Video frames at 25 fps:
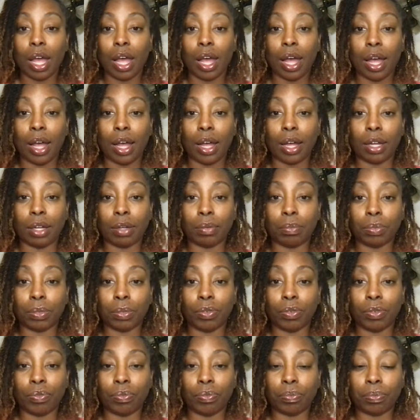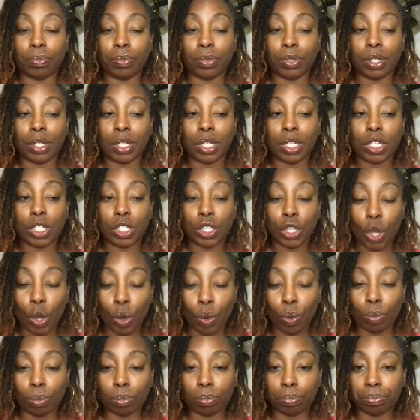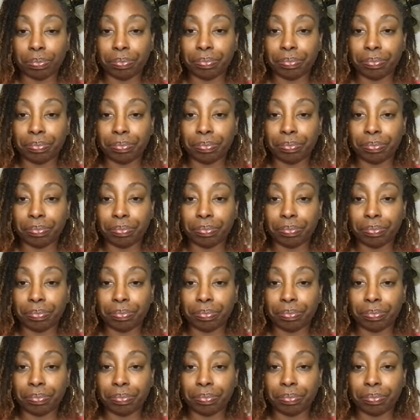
Um, so